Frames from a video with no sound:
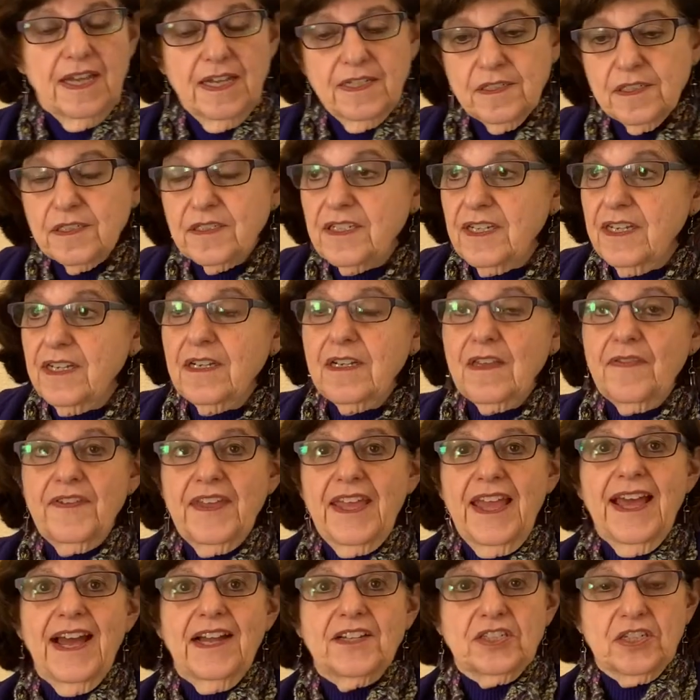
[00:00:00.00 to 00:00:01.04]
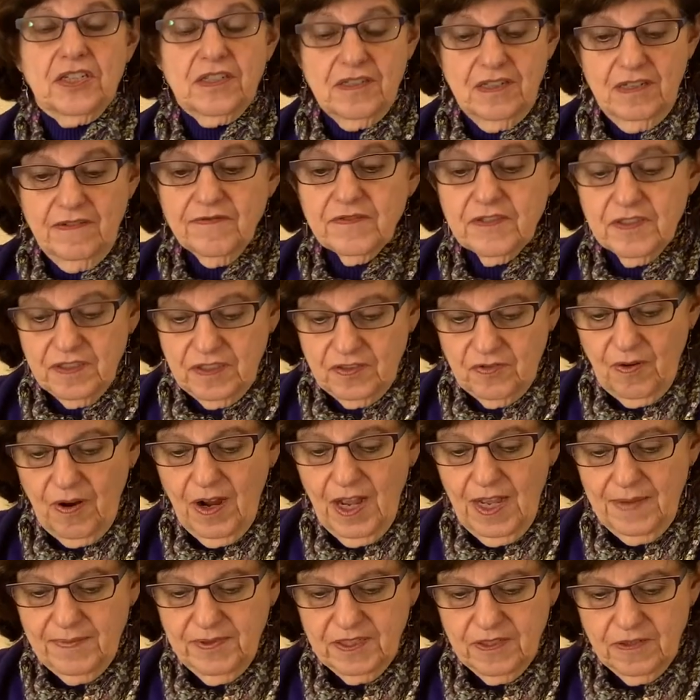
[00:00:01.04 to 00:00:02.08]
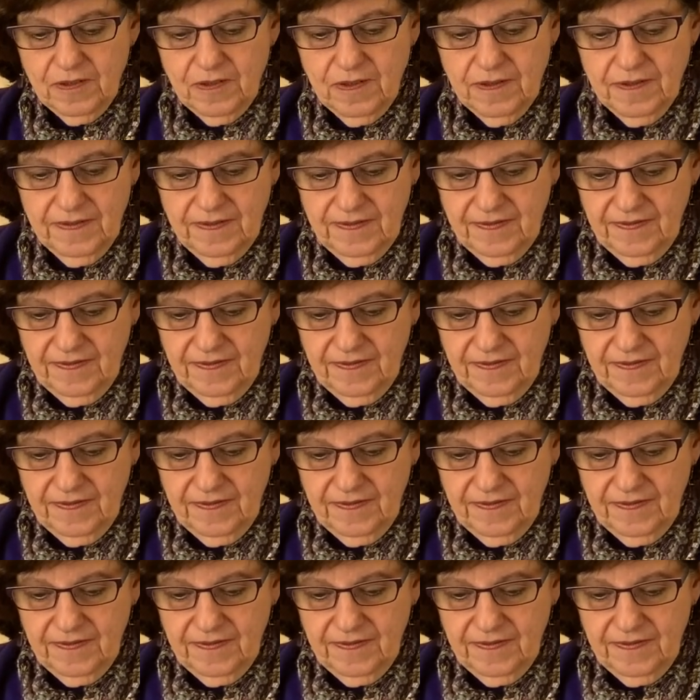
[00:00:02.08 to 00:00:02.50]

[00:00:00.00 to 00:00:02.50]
and sick, the adjective, describes her.